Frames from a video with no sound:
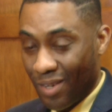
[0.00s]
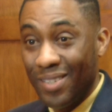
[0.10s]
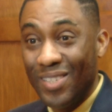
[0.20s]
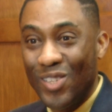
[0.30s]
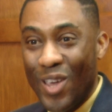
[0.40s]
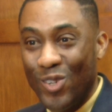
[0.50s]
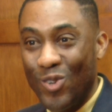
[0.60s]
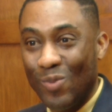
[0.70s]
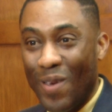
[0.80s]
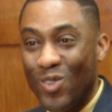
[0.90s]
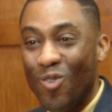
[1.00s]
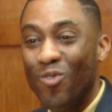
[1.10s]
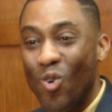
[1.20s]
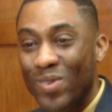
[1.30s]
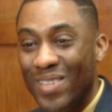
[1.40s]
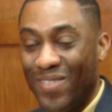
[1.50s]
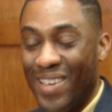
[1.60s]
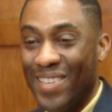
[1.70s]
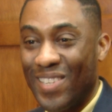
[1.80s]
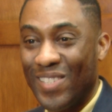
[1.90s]
CCH, you spent your formative
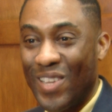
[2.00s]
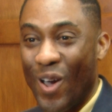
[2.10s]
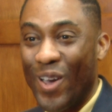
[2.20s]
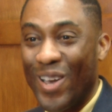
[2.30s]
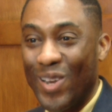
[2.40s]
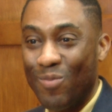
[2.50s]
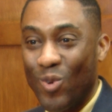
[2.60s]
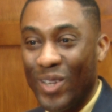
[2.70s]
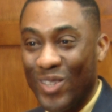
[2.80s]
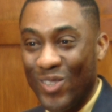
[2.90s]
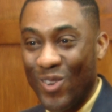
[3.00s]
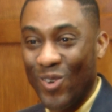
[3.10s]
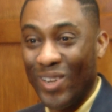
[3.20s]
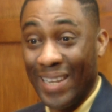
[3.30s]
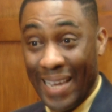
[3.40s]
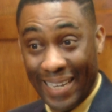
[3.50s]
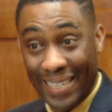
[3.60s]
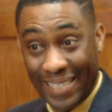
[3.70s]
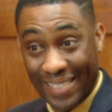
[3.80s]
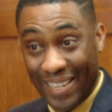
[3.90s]
years as a young girl in boarding school in
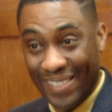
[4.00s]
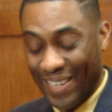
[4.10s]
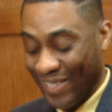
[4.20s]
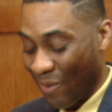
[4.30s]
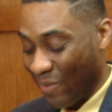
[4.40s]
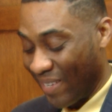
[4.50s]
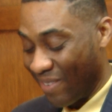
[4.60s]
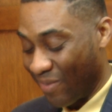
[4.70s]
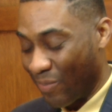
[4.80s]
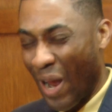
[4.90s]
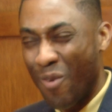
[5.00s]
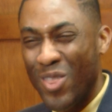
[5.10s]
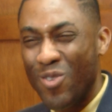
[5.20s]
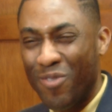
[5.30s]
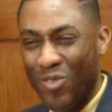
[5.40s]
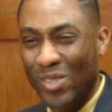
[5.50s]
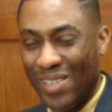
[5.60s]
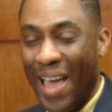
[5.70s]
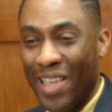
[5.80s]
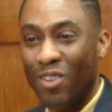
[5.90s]
England, in Sussex, I believe. But I wonder if you
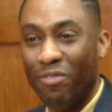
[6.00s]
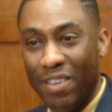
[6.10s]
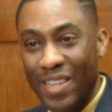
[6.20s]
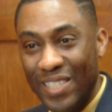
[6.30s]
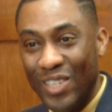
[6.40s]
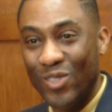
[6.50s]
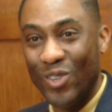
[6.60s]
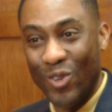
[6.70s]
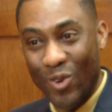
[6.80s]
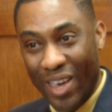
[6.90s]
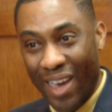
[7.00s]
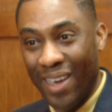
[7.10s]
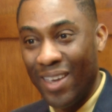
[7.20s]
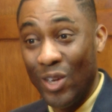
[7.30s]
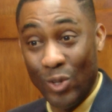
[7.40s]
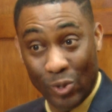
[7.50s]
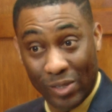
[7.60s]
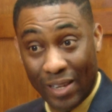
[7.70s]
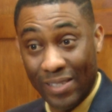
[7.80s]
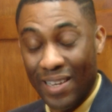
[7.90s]
still had an affinity to the UK, to
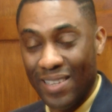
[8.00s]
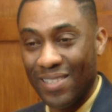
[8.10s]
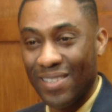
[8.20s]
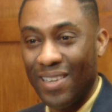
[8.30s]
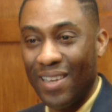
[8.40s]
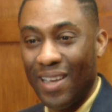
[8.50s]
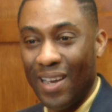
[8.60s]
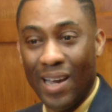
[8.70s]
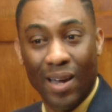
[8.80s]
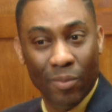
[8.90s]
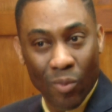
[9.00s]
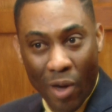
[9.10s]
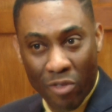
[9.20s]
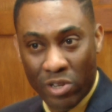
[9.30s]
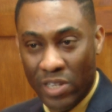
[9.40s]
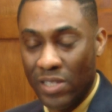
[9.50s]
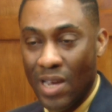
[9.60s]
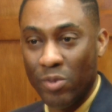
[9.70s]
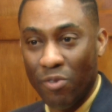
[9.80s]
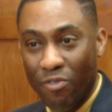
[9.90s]
Sussex, whether it's in
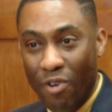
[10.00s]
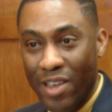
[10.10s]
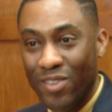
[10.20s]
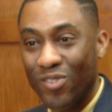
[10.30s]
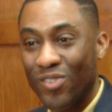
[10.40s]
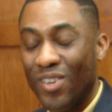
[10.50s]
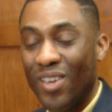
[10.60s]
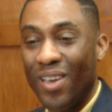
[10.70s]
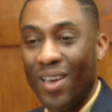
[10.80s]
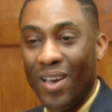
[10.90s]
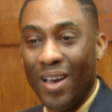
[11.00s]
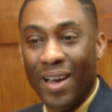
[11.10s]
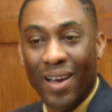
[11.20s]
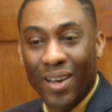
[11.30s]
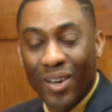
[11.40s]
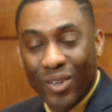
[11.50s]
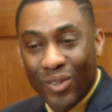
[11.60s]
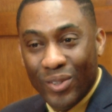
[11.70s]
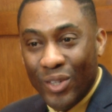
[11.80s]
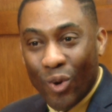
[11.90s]
terms of friends,
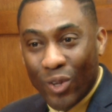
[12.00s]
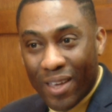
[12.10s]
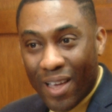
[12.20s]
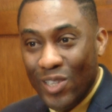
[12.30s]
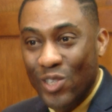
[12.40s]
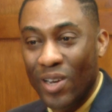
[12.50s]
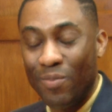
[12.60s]
the culture,